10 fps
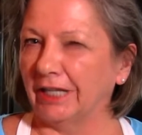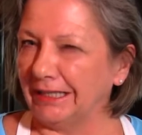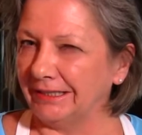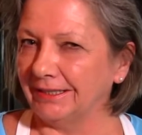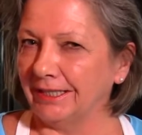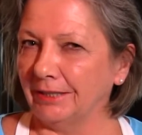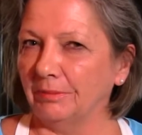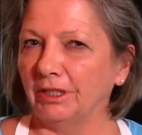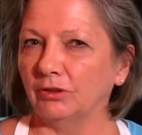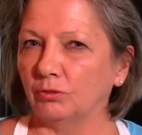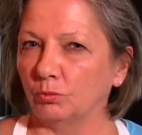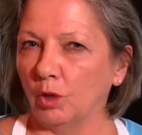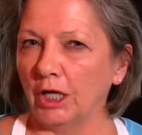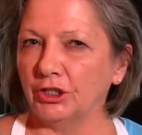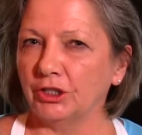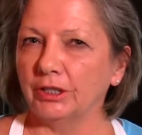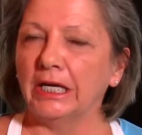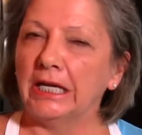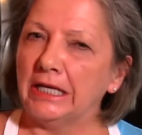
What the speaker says: 8 to 10 minutes. Watch it.